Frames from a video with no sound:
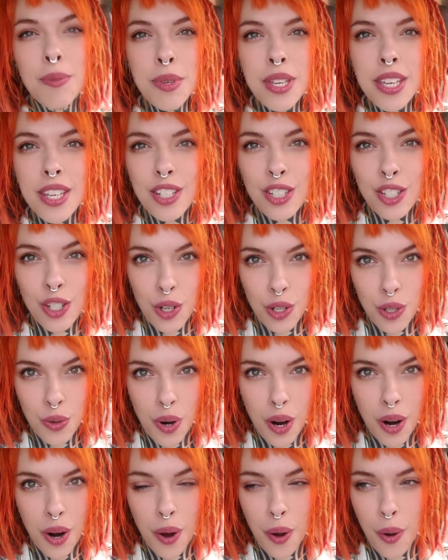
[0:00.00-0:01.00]
let me show
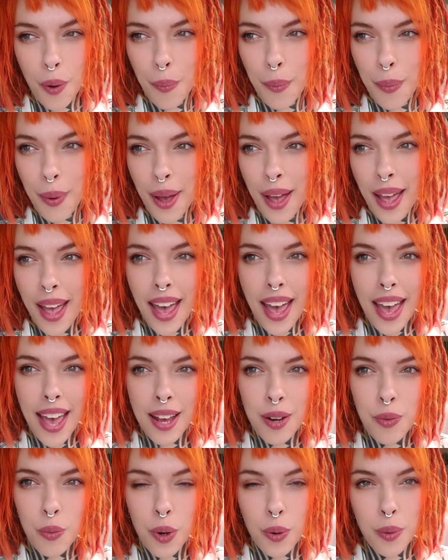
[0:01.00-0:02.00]
you our home
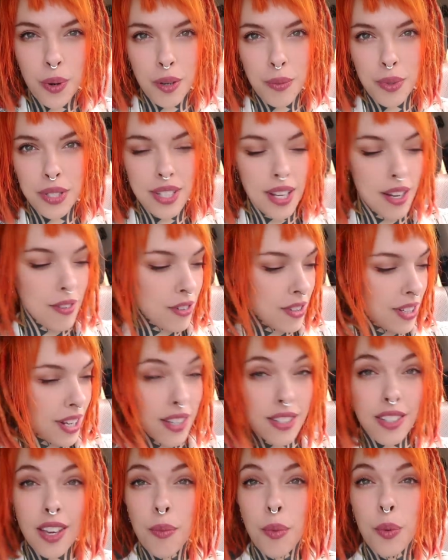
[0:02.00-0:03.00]
and where we're gonna be staying for the
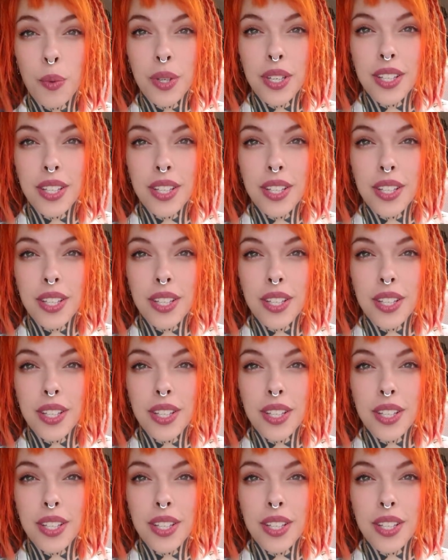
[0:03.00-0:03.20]
next couple